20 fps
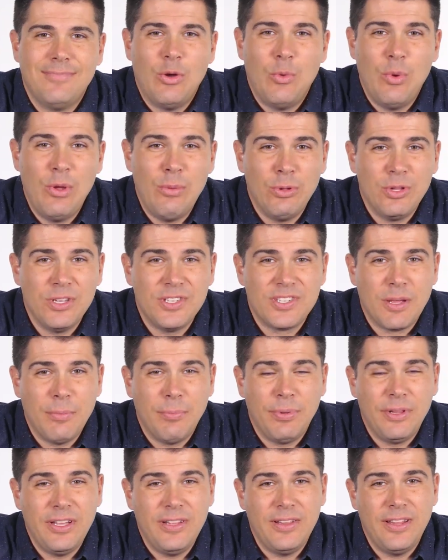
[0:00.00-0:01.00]
Webull is
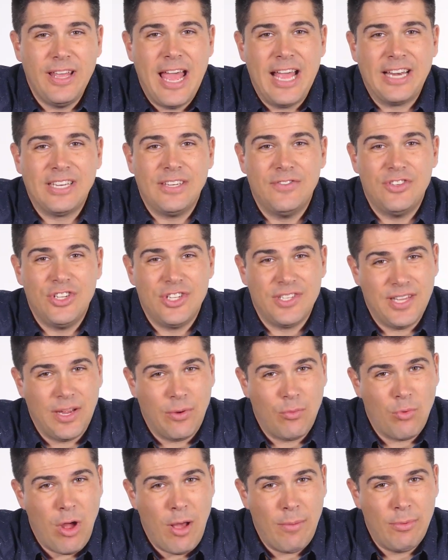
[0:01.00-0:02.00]
completely active just
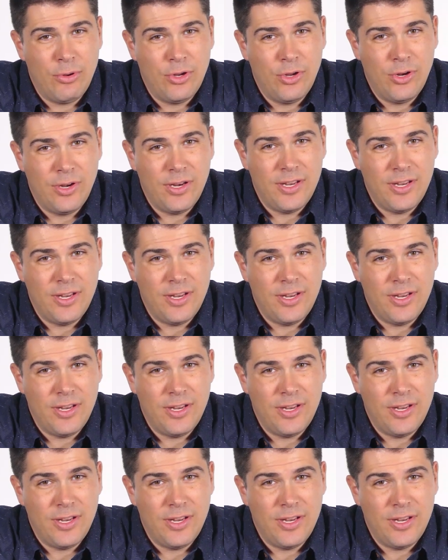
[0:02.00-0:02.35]
like Robinhood